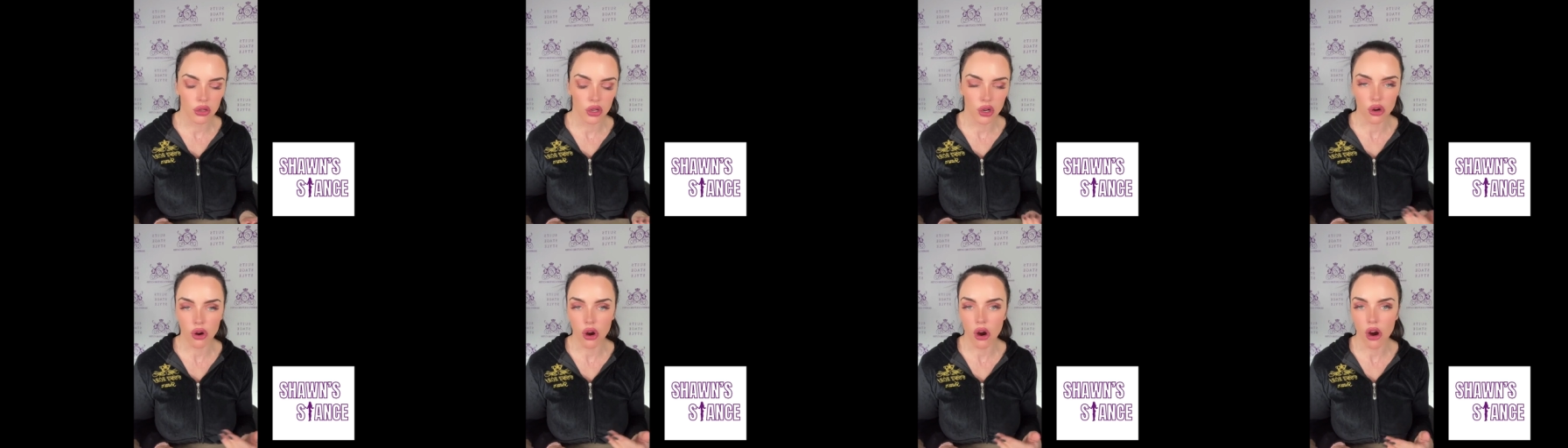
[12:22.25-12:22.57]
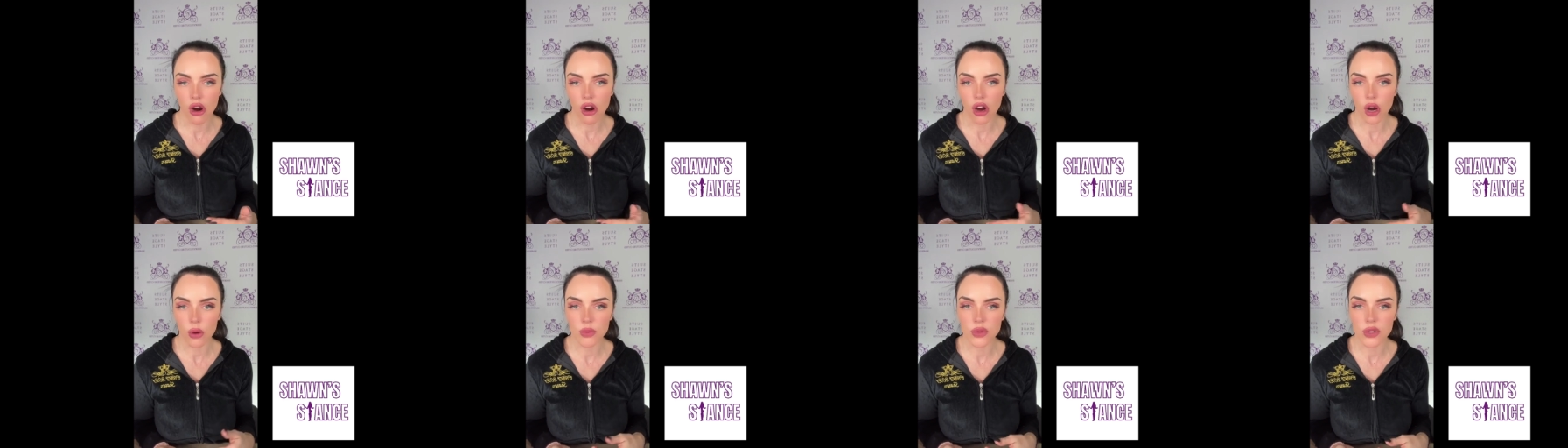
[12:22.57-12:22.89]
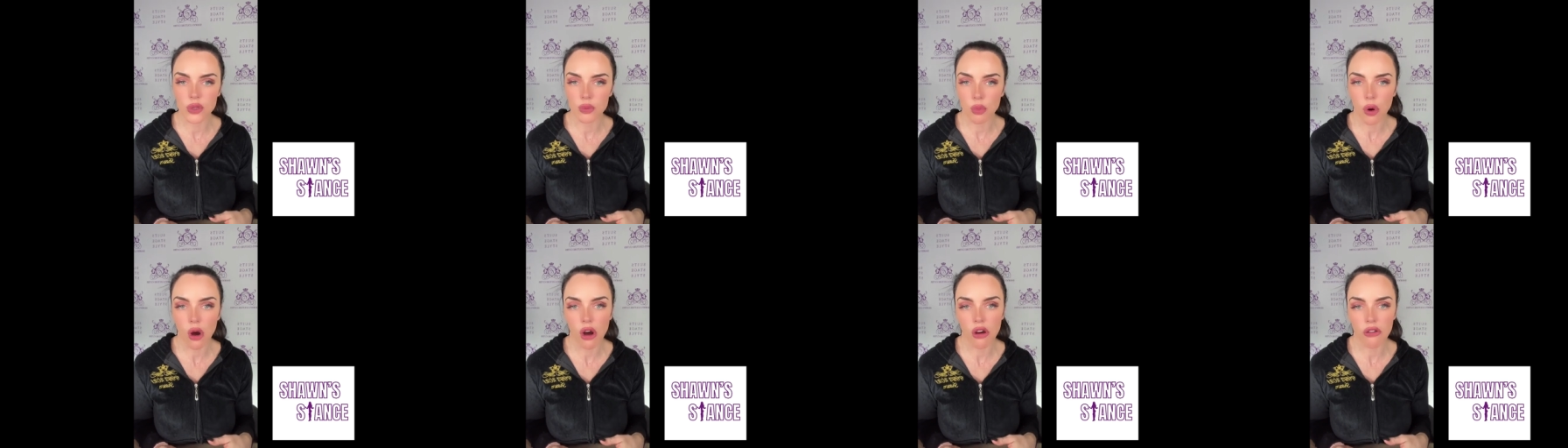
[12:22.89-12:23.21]
your
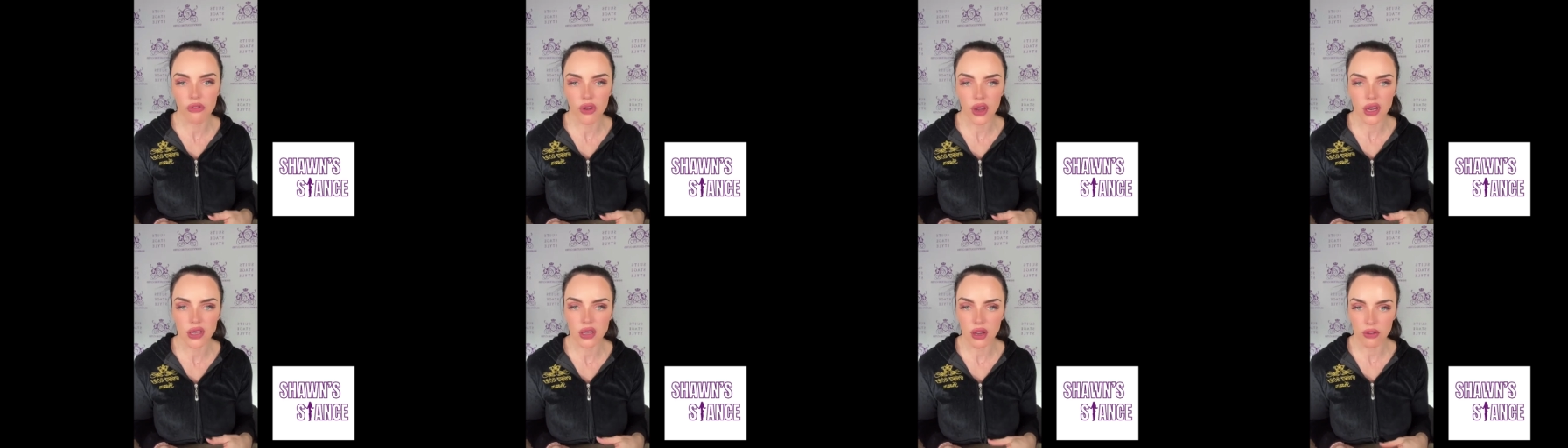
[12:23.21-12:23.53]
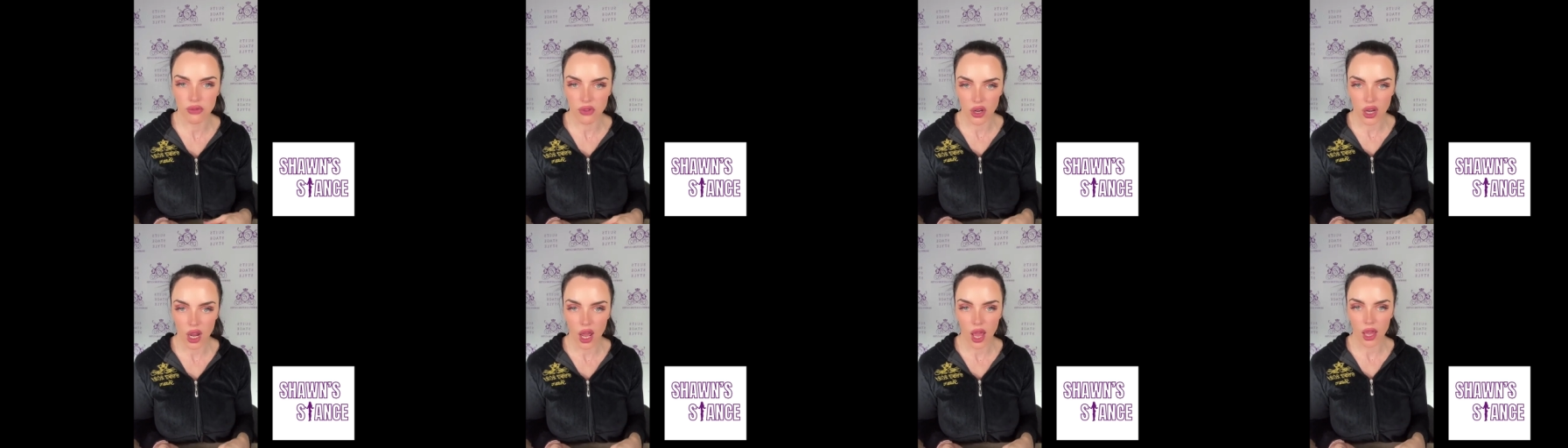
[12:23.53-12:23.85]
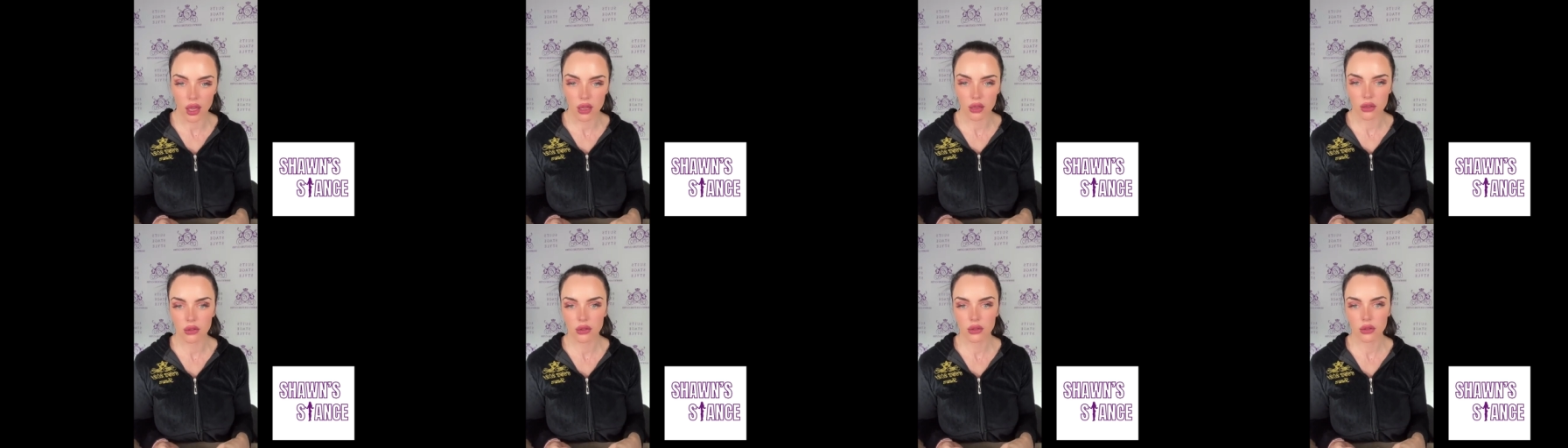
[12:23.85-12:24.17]
carbs perfect every
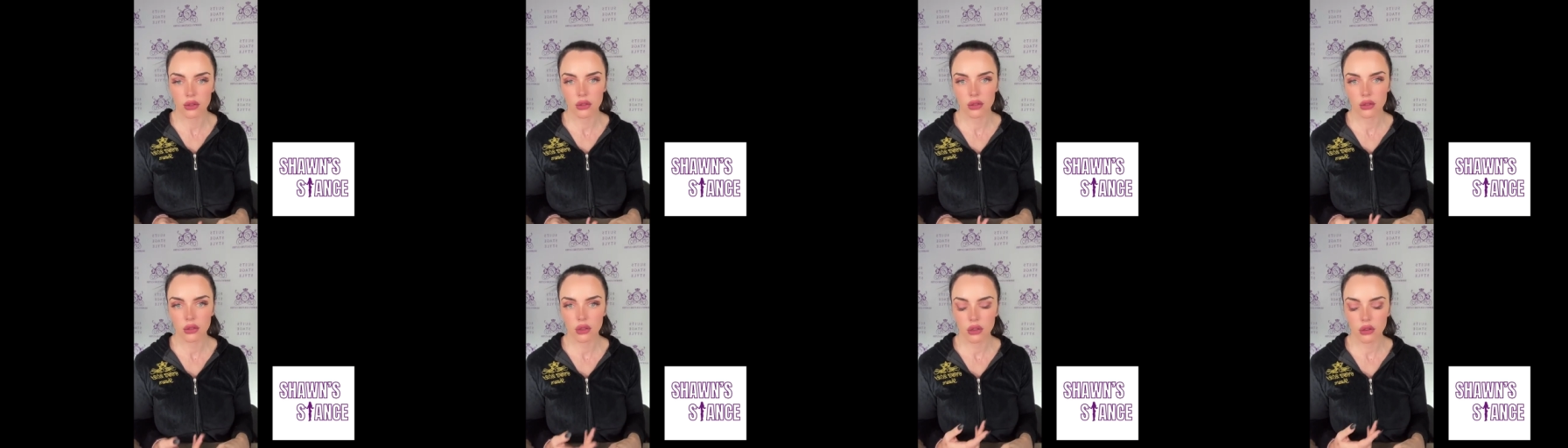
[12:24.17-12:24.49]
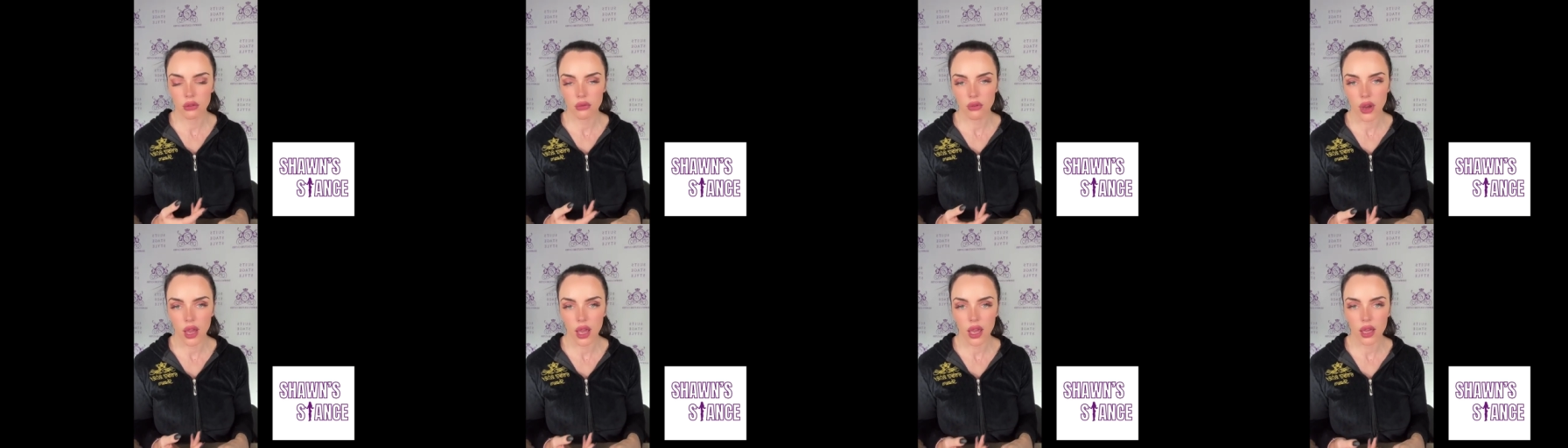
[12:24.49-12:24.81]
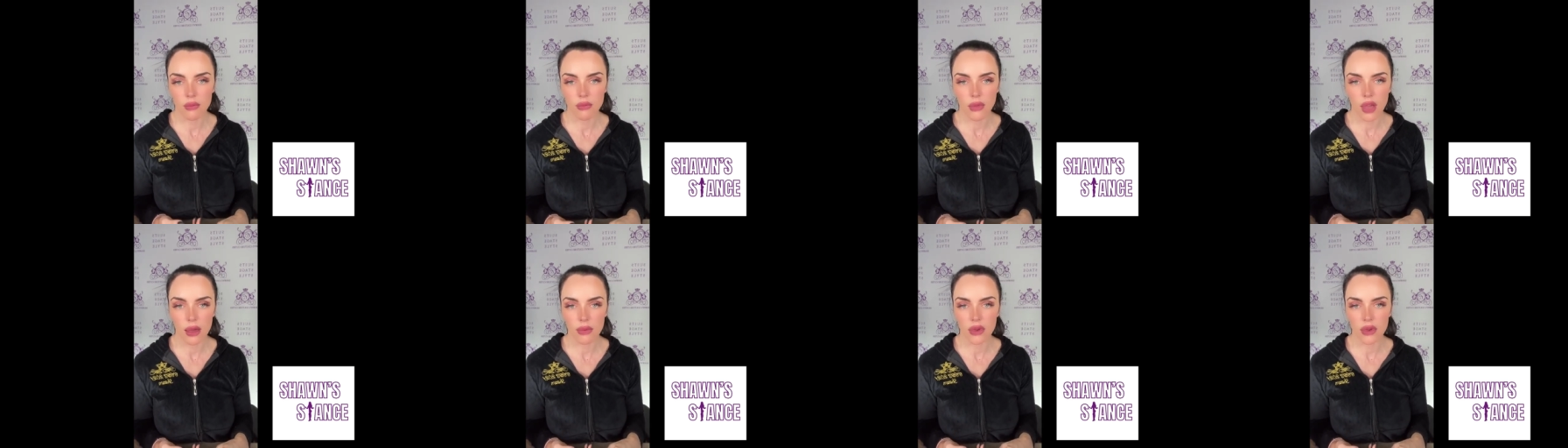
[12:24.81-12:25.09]
day, right?